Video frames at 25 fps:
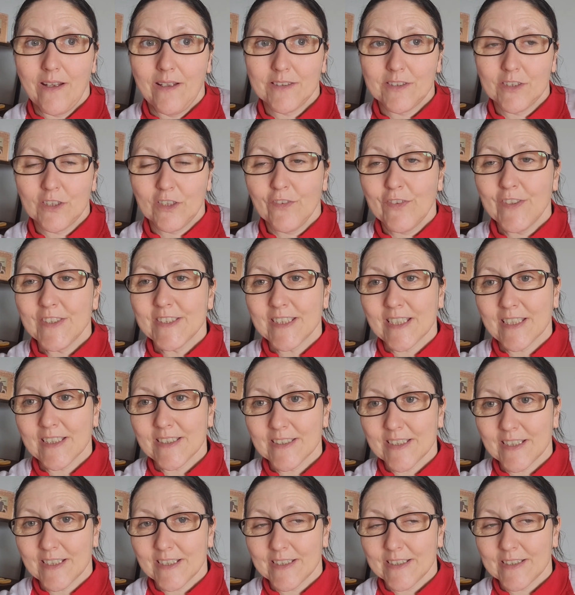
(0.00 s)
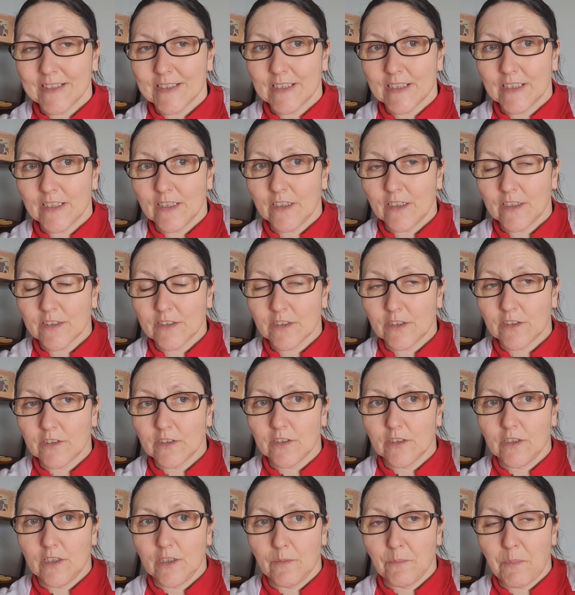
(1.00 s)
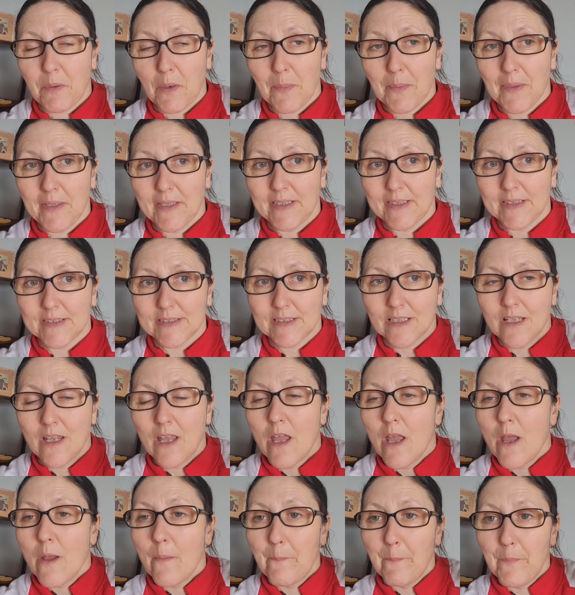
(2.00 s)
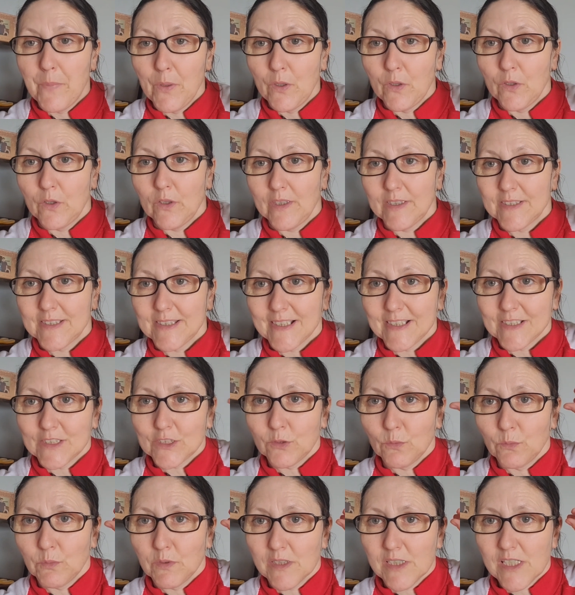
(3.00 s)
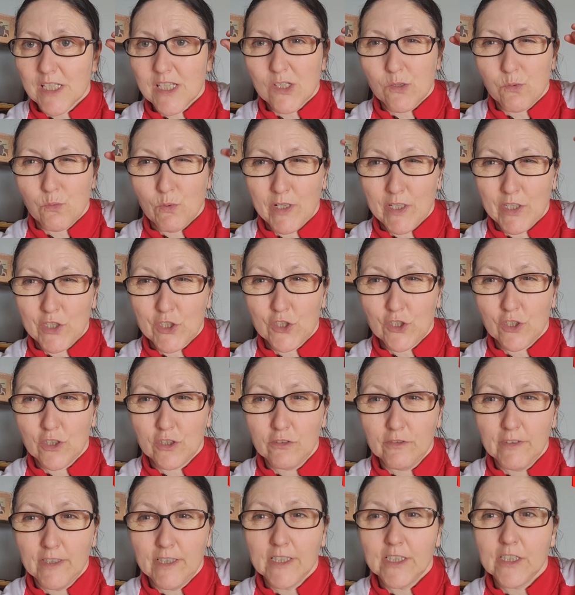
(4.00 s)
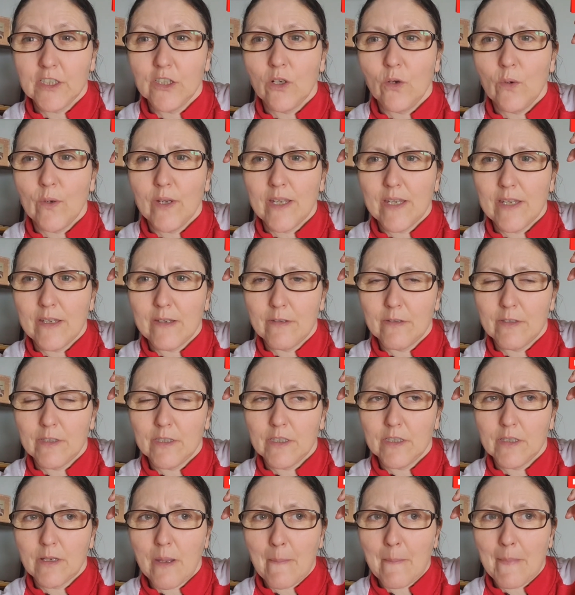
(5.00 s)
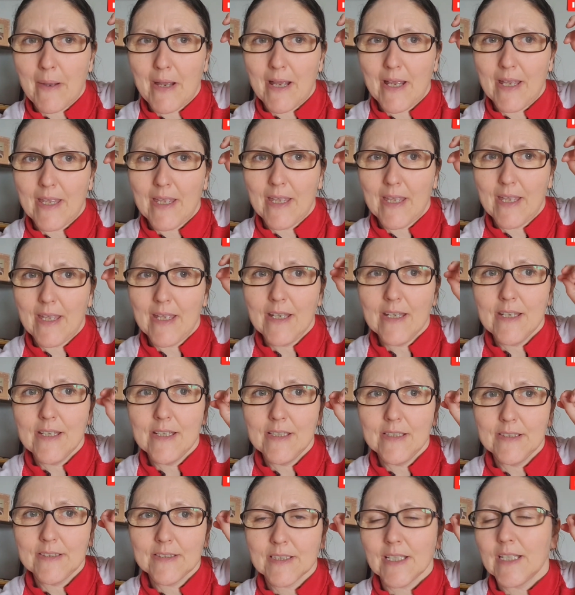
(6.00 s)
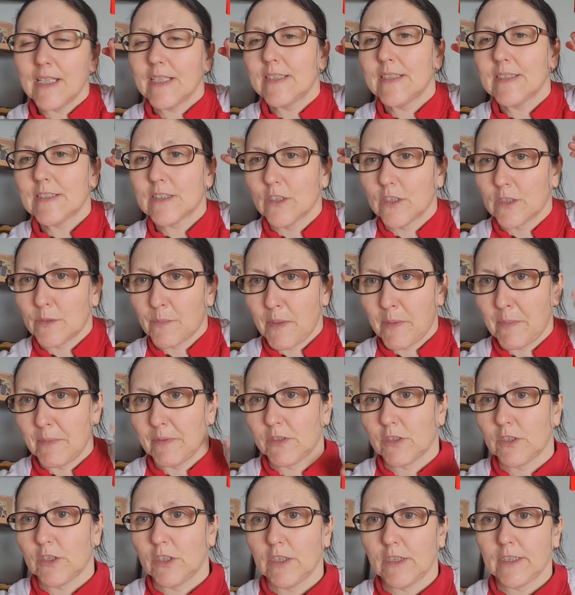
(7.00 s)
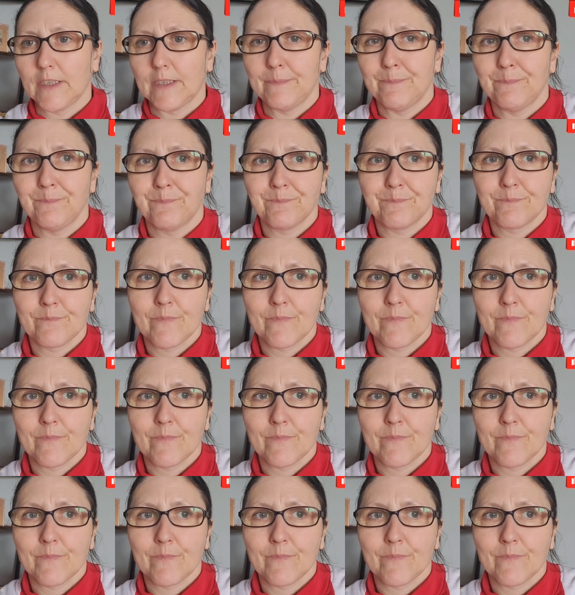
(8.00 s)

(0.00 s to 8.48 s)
I don't know if it's anxiety, I don't know, it probably is, but it's like someone switched on a radio in my head and it's a lot of people talking.